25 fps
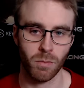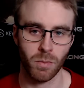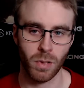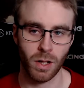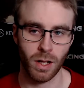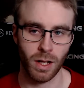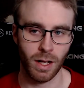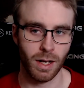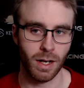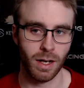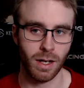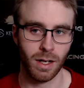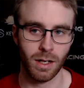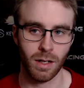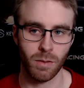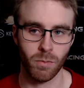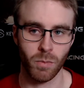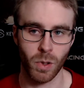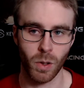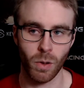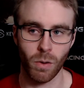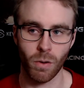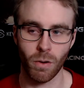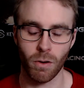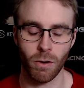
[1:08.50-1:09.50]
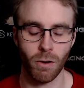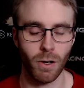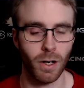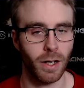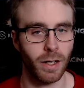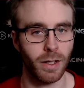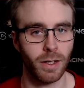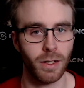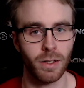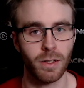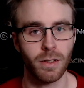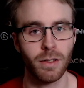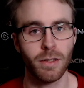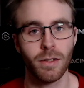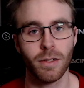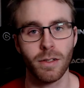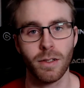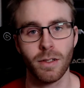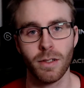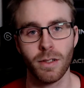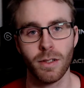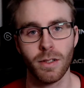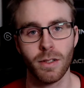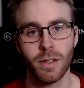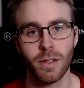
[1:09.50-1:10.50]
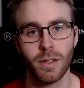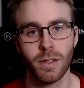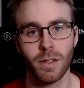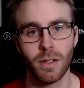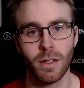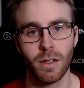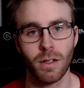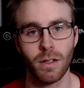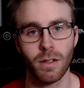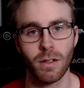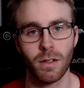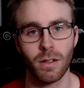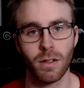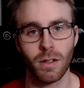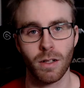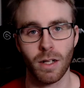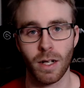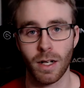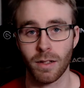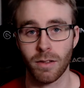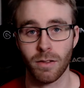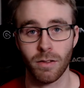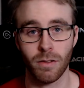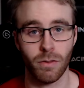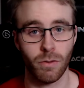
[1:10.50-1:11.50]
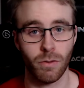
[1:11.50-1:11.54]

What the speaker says: plain boring lights in the